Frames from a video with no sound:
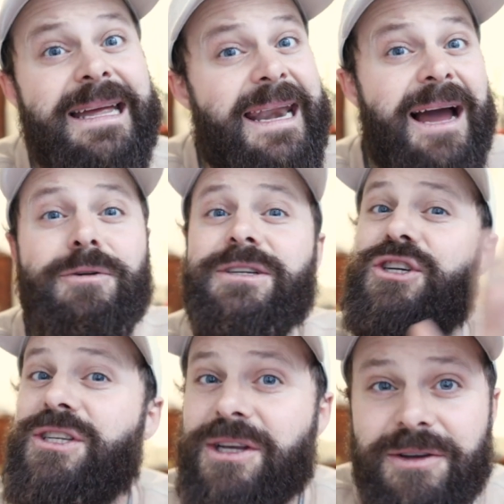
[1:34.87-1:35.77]
Now,
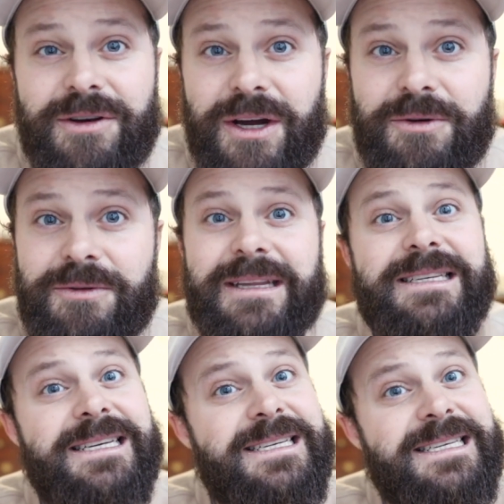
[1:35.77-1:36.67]
just so you know,
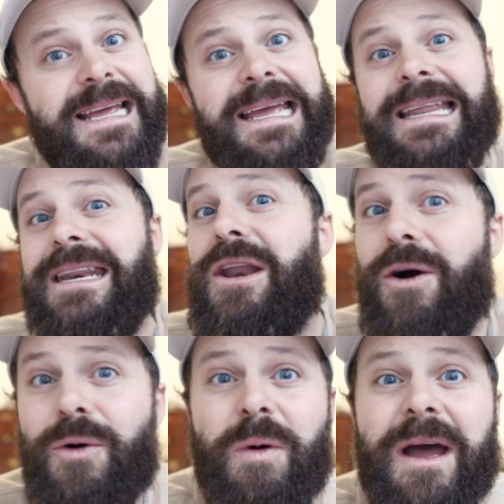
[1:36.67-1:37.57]
this is in
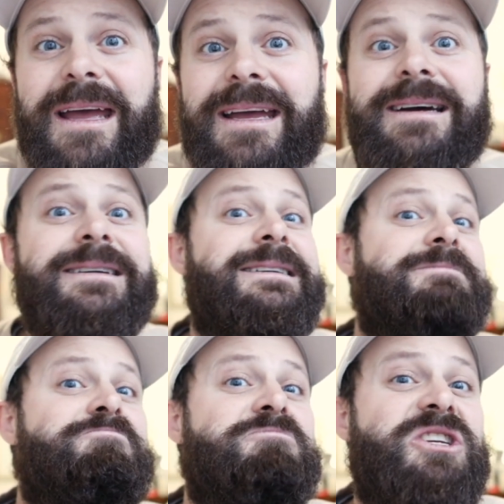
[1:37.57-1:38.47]
no way
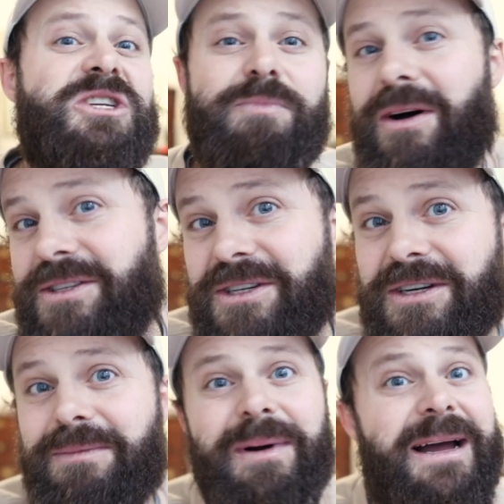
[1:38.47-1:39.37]

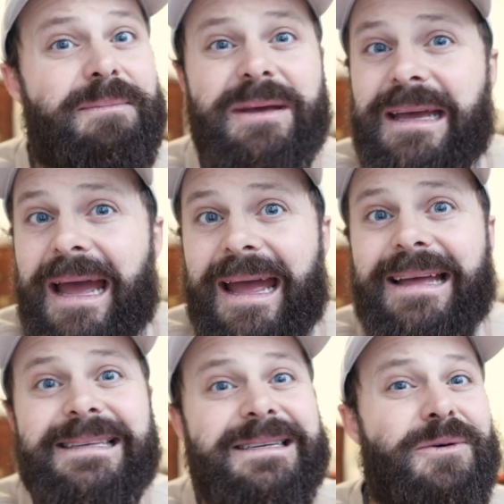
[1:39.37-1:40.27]
sponsored by
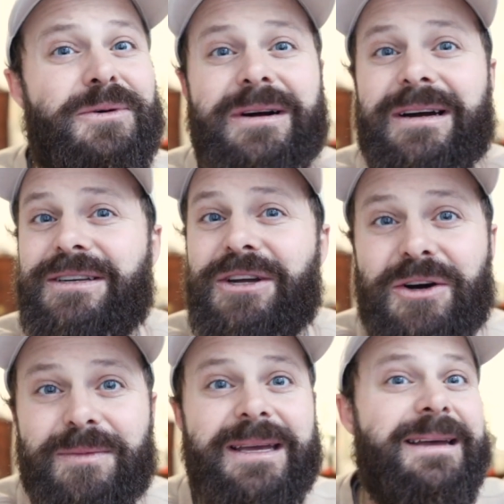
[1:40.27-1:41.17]
Behance or
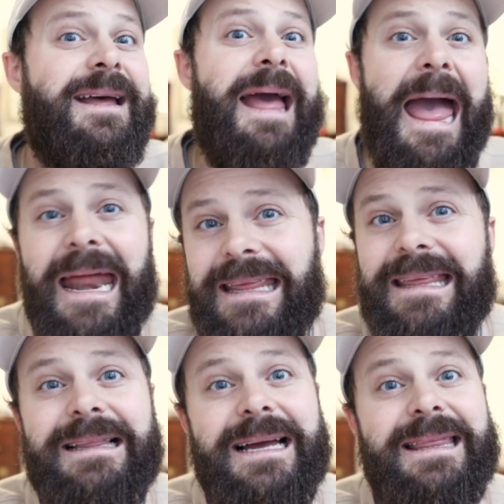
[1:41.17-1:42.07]
Adobe,
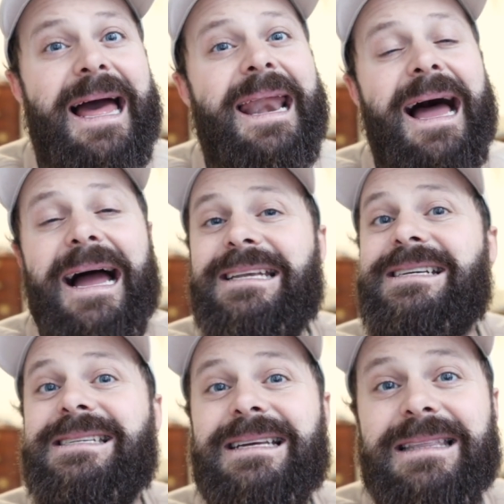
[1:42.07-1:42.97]
anything like that. I
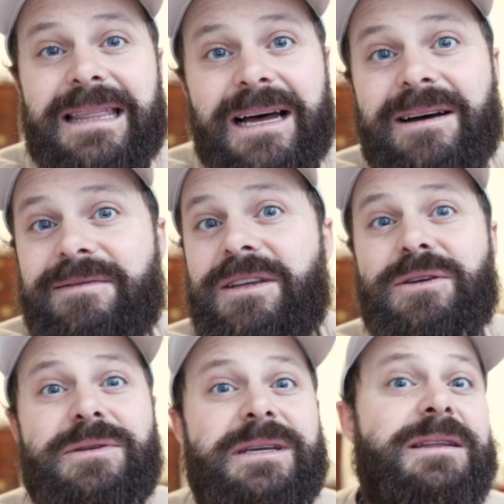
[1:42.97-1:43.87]
just love
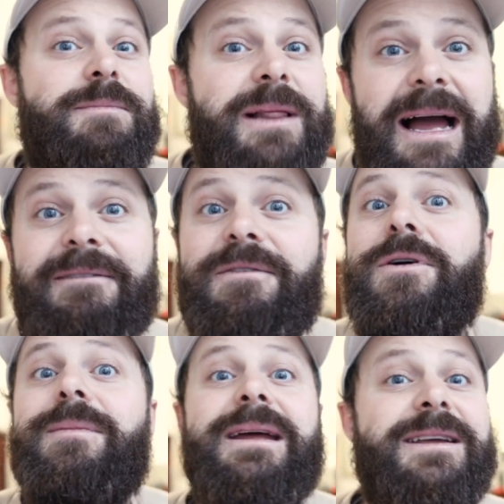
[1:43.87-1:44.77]
using the
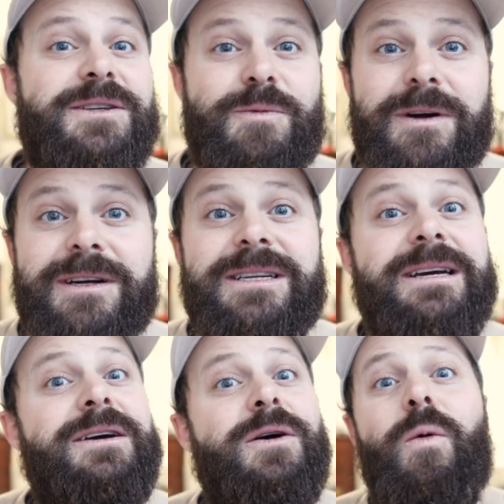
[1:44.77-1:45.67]
platform. It has worked
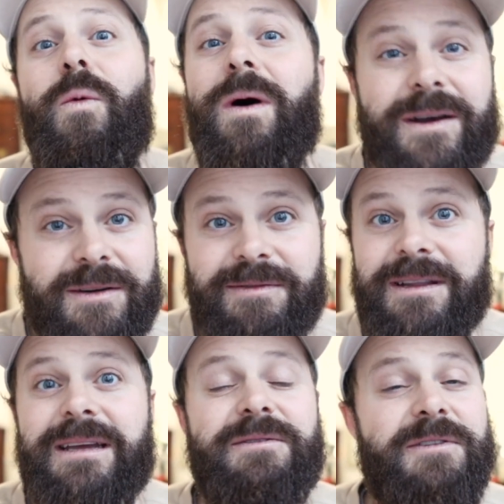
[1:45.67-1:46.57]

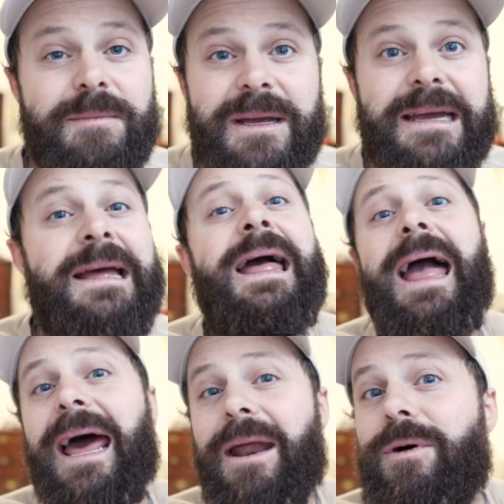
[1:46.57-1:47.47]
wonderfully for me,
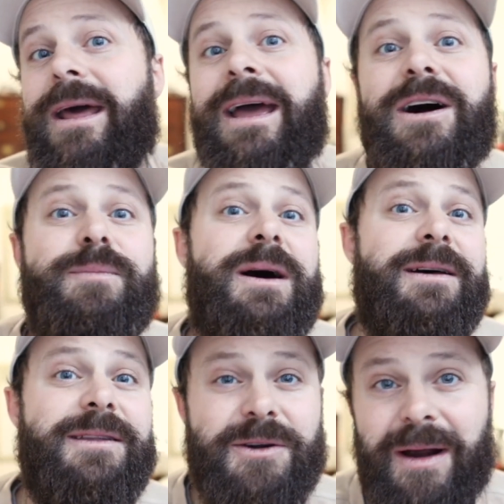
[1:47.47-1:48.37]
and I want to help
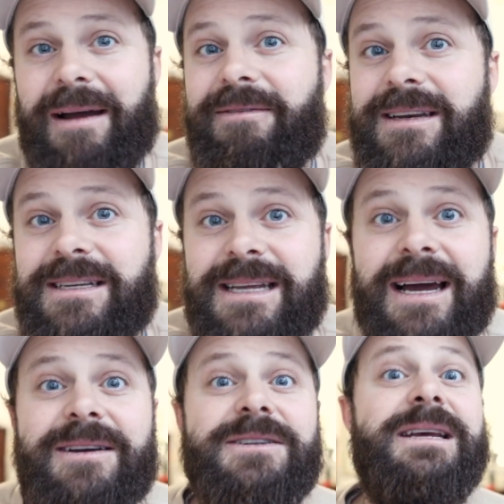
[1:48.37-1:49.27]
other graphic
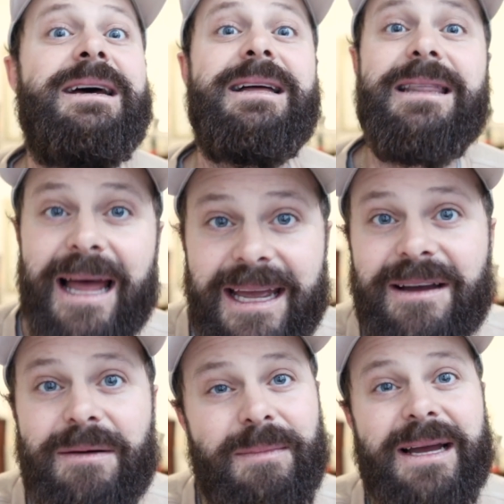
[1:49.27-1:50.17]
designers like
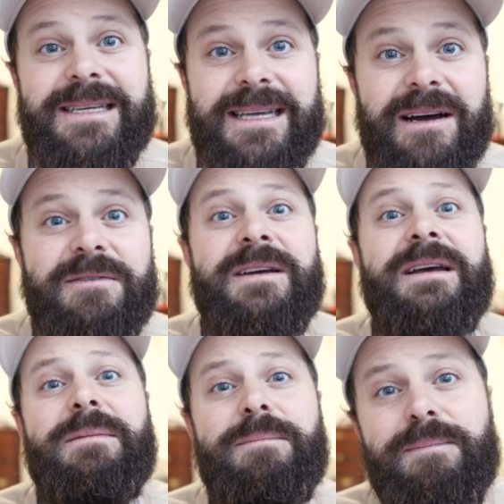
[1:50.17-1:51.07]
myself
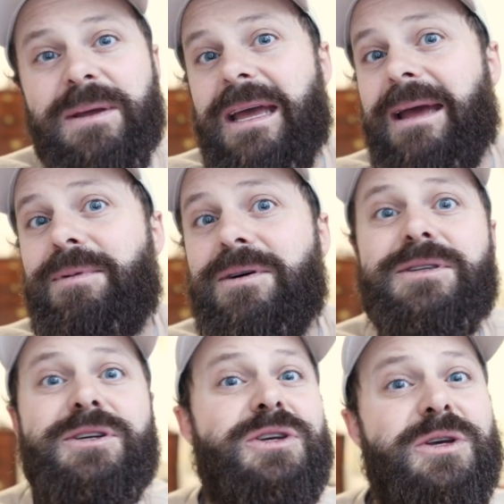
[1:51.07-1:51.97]
be able
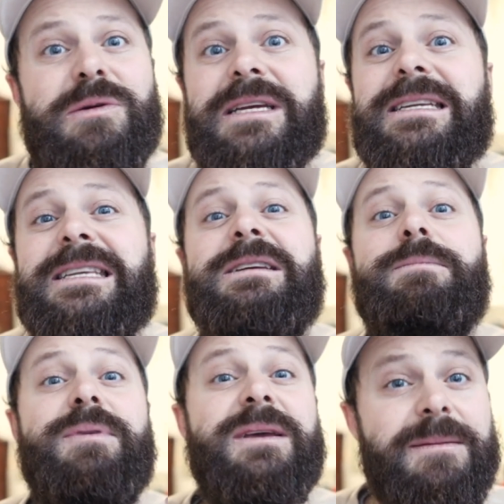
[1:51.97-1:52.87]
to use it to
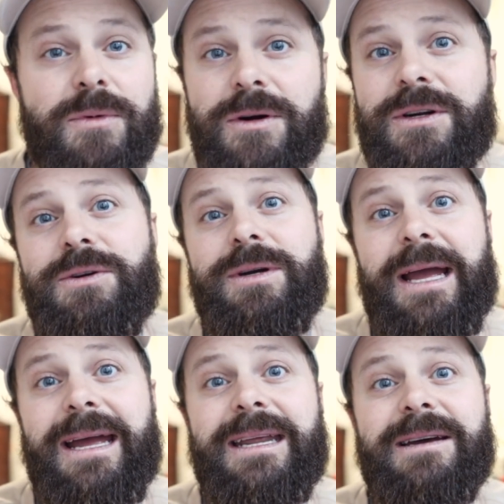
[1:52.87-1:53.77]
be more
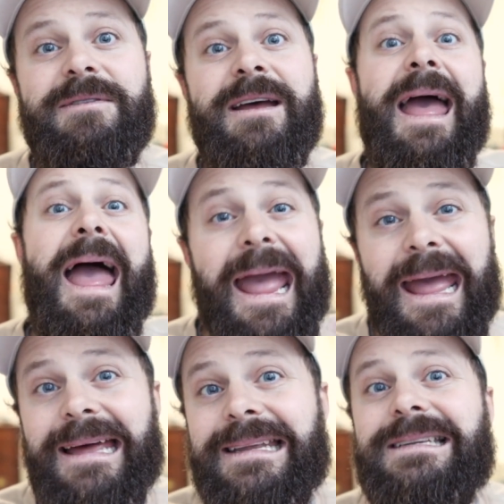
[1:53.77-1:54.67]
creative
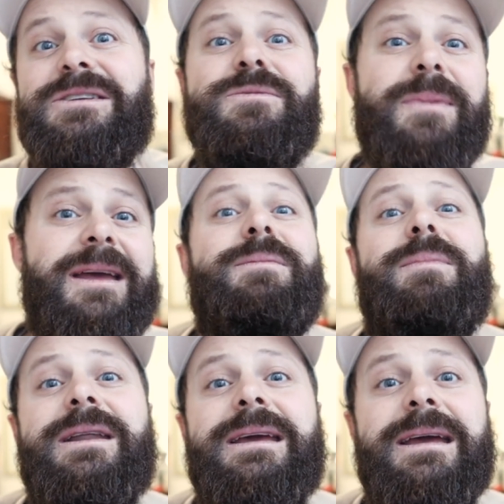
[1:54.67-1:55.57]
and to make
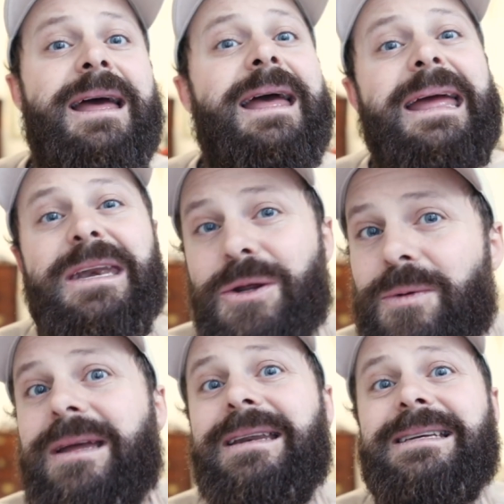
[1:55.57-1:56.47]
money
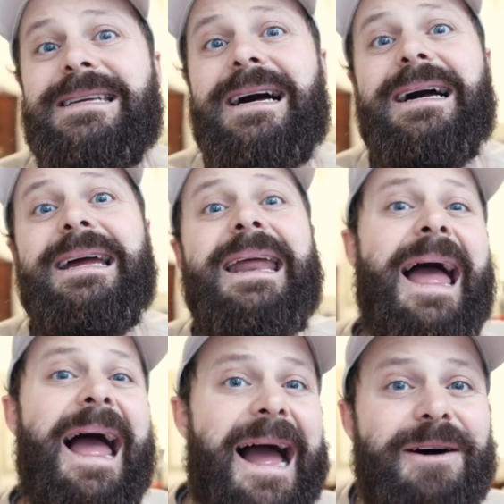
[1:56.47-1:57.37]
doing design
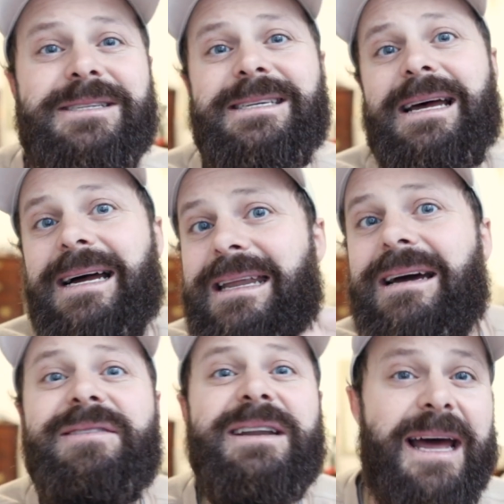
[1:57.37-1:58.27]
outside
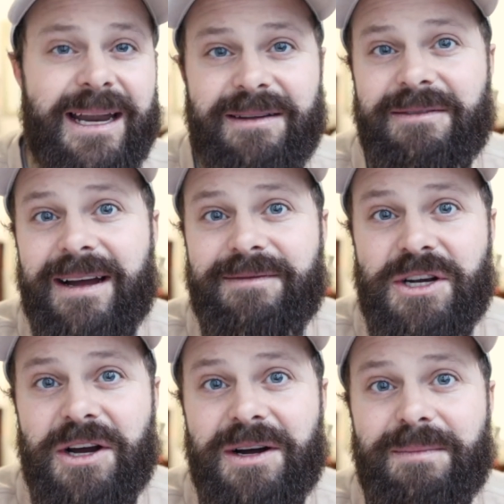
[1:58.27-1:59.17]
of a 9-to-5
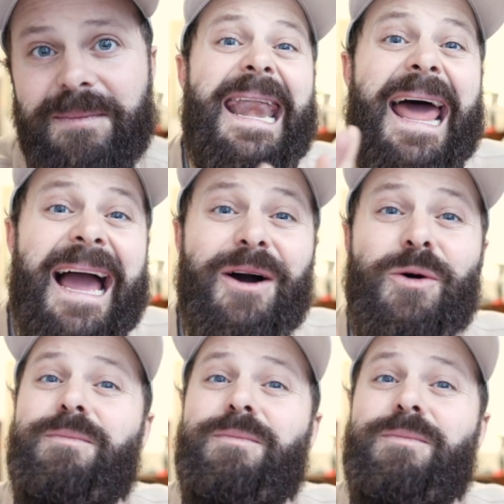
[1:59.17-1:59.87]
job. Now,